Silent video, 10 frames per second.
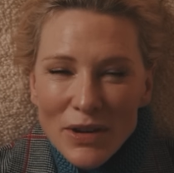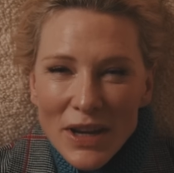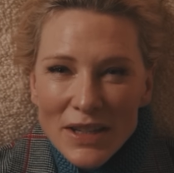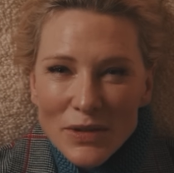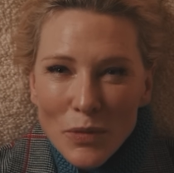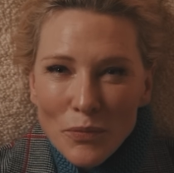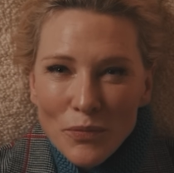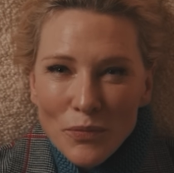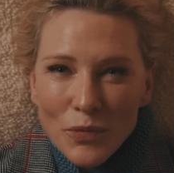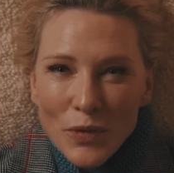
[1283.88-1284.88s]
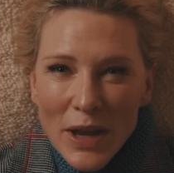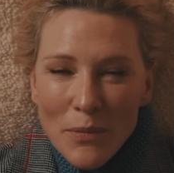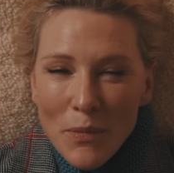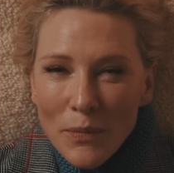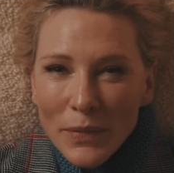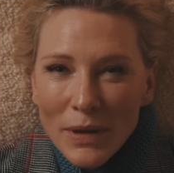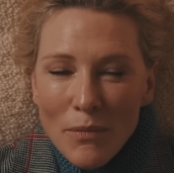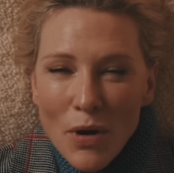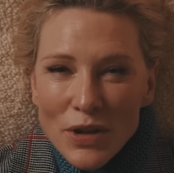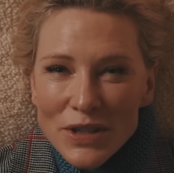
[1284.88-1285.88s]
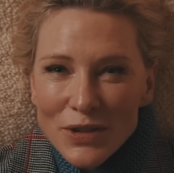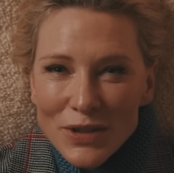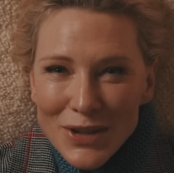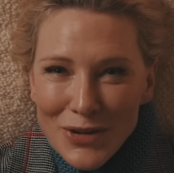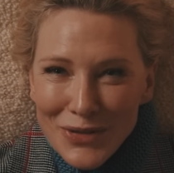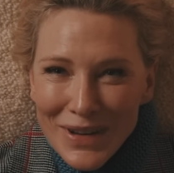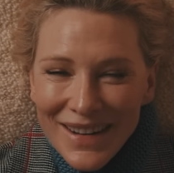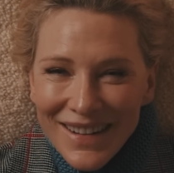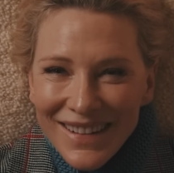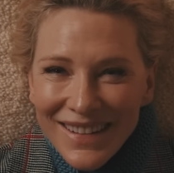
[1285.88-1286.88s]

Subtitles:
you need to immerse yourself in it.